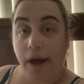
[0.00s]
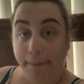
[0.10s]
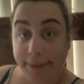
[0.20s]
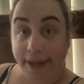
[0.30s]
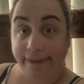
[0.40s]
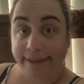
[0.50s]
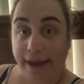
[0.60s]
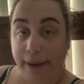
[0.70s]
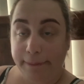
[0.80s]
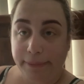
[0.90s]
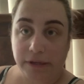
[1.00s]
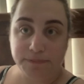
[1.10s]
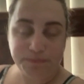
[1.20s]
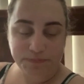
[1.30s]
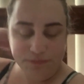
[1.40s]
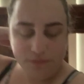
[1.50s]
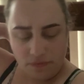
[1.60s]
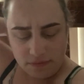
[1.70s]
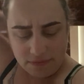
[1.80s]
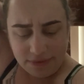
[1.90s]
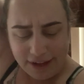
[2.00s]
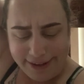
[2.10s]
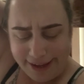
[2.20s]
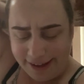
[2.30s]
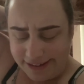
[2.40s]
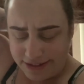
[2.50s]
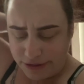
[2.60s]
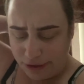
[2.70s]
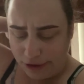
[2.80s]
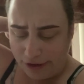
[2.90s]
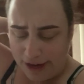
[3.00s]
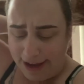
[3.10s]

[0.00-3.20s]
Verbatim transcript: I'm getting there. But yeah, so